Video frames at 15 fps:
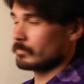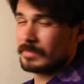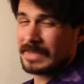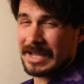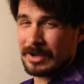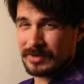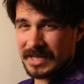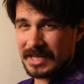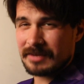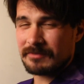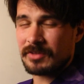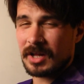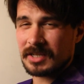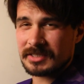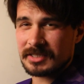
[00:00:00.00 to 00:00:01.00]
Now, negative
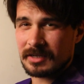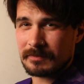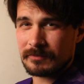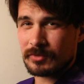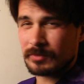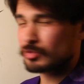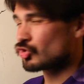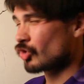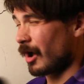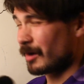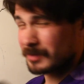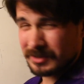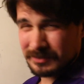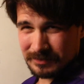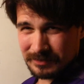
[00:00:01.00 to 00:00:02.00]
thoughts come from
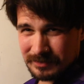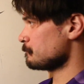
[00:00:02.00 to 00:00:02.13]
trauma,